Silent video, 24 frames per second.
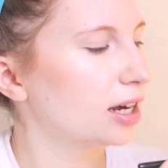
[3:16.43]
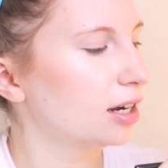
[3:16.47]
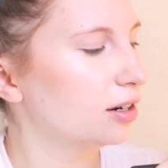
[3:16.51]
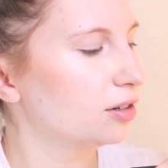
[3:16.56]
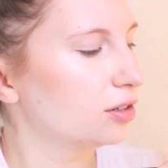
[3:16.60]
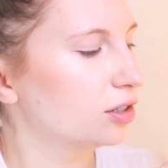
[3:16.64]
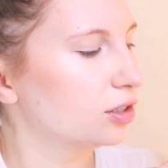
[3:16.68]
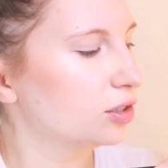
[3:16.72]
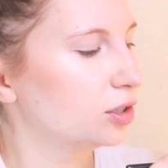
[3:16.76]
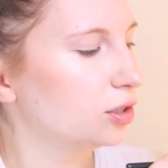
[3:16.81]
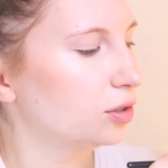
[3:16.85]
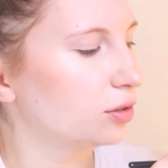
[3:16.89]
Kind
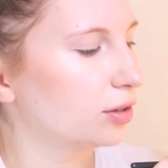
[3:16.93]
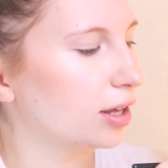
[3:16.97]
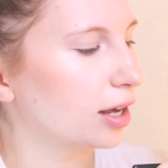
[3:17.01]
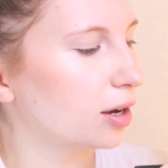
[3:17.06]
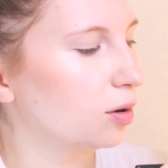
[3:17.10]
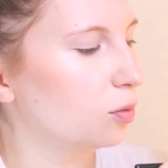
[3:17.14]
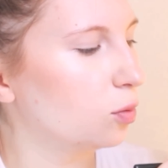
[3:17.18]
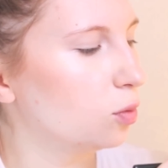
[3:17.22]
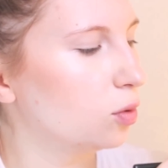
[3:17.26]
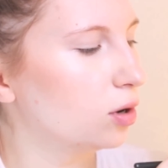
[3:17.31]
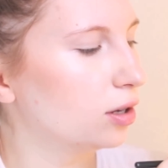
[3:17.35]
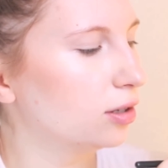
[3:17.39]
of just do
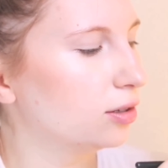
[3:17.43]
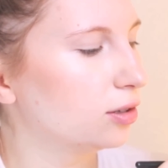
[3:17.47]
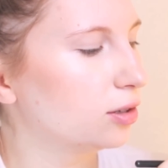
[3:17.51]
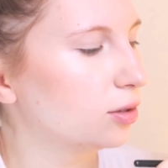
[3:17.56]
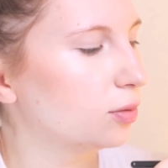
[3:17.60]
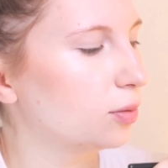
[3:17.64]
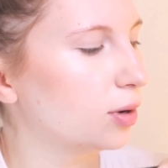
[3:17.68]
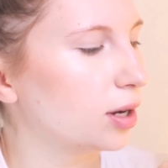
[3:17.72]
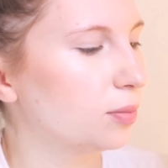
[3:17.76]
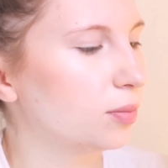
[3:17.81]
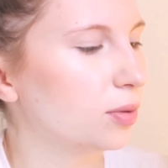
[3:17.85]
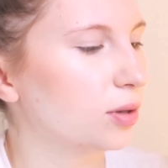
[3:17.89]
like one
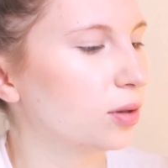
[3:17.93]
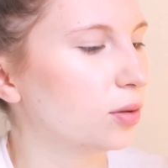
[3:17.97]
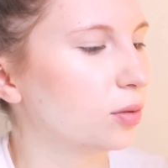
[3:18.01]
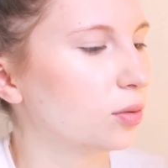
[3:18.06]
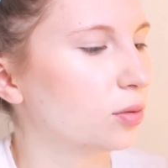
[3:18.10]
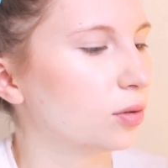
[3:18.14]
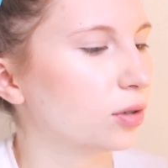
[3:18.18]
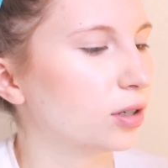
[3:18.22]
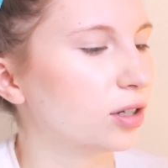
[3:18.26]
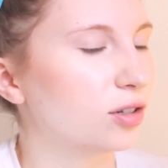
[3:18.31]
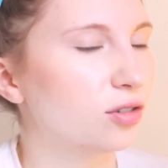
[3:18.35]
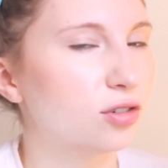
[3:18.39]
swipe in the
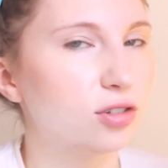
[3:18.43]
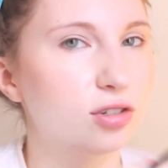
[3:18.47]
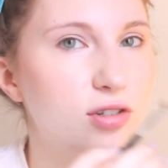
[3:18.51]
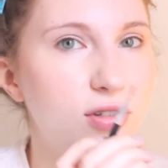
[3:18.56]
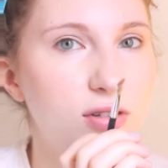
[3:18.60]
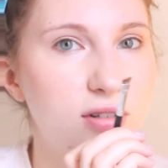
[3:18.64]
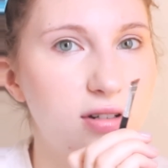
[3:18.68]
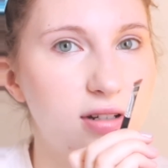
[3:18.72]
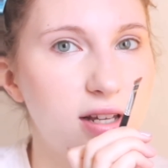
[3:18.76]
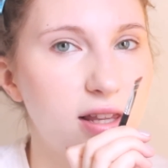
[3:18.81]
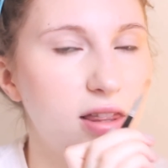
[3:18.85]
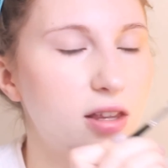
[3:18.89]

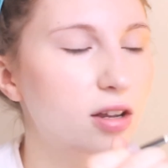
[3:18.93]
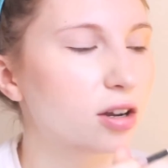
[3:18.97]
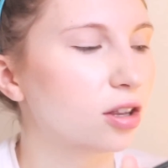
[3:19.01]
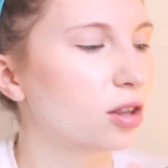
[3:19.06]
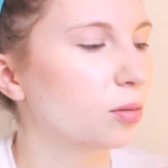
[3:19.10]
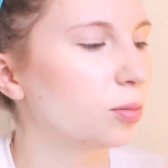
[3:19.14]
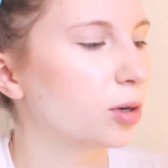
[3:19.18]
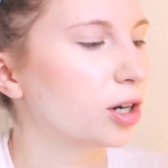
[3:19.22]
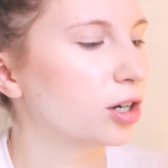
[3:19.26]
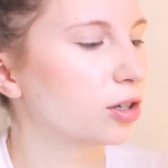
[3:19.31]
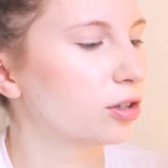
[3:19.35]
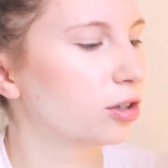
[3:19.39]
orange, get that on
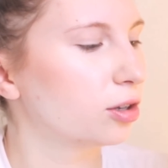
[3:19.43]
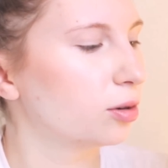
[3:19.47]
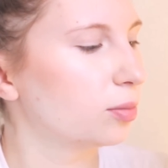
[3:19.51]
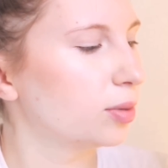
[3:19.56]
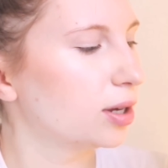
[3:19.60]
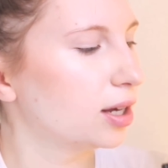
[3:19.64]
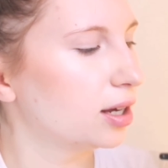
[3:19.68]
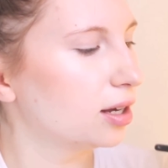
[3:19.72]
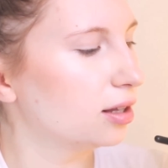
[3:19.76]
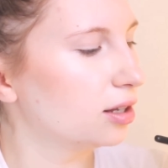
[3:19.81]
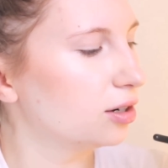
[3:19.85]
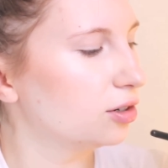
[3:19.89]
the brush a little
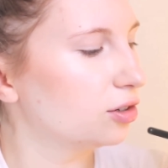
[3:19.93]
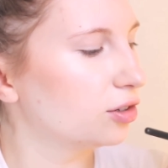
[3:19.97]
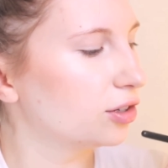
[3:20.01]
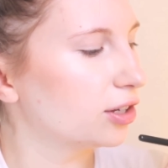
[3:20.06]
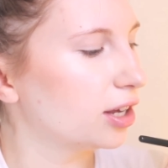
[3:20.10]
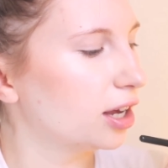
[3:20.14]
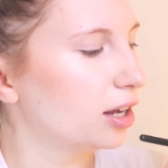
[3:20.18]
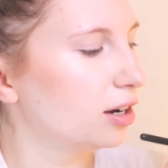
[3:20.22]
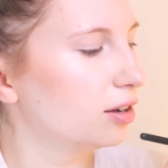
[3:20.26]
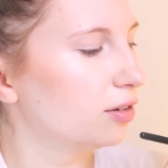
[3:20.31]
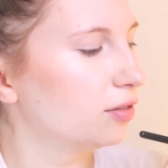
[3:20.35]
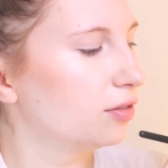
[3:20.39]
bit, and then
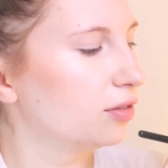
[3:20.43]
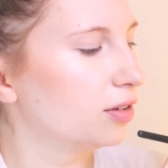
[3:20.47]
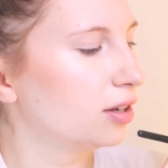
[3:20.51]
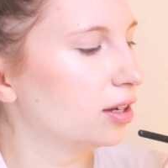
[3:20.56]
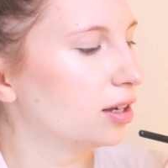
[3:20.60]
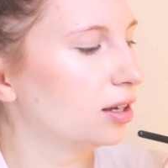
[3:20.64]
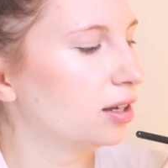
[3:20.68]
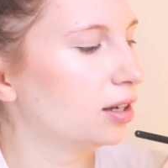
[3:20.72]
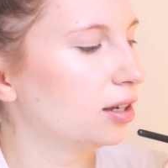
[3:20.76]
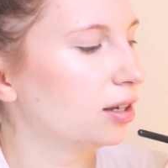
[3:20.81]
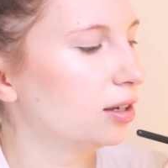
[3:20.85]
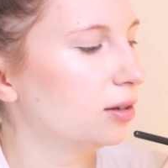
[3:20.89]
just kind of
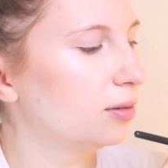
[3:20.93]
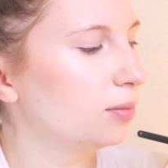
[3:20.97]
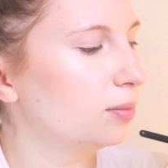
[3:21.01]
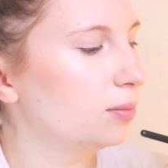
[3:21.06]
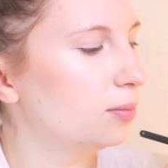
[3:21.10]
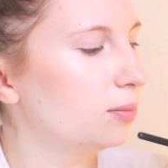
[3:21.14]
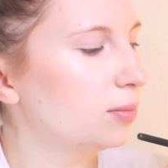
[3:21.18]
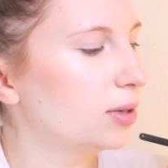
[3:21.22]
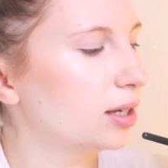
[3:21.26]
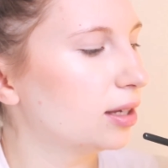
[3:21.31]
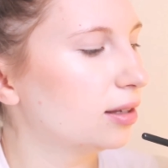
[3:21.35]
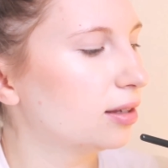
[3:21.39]

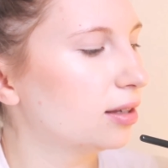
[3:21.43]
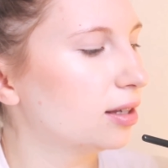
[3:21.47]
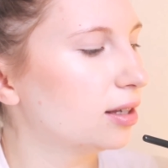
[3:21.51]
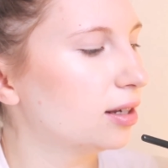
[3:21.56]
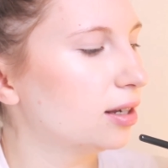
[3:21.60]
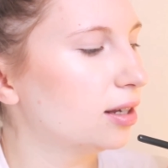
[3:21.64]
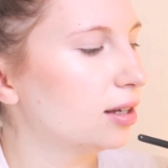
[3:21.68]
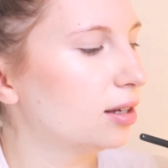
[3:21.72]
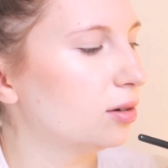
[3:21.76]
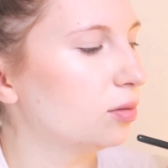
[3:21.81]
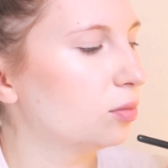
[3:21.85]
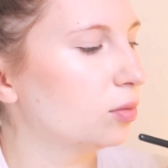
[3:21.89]
mix
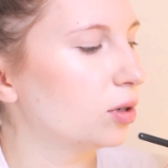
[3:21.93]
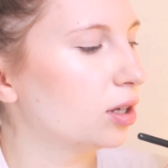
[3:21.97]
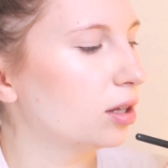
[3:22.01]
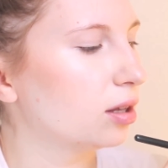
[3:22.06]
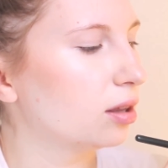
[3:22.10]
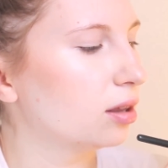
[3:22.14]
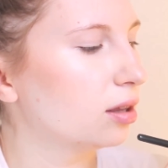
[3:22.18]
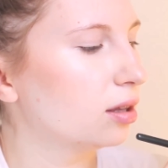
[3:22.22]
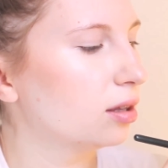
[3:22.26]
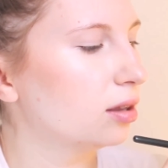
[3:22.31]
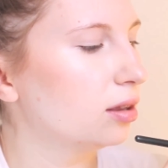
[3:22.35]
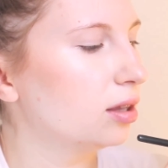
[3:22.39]
it in
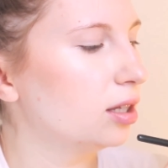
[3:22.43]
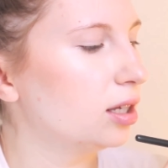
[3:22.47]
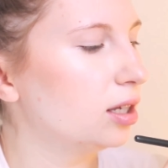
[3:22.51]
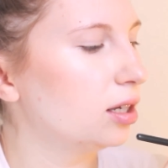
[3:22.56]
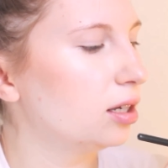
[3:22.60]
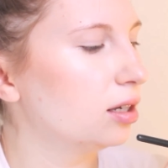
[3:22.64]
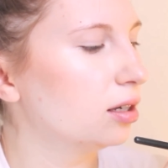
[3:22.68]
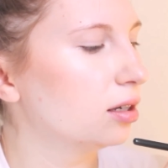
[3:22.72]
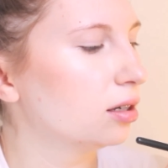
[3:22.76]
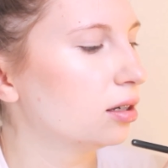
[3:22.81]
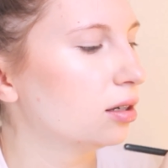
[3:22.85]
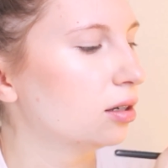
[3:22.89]
with
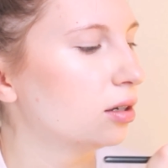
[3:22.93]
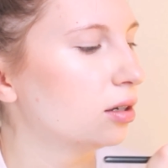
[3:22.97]
the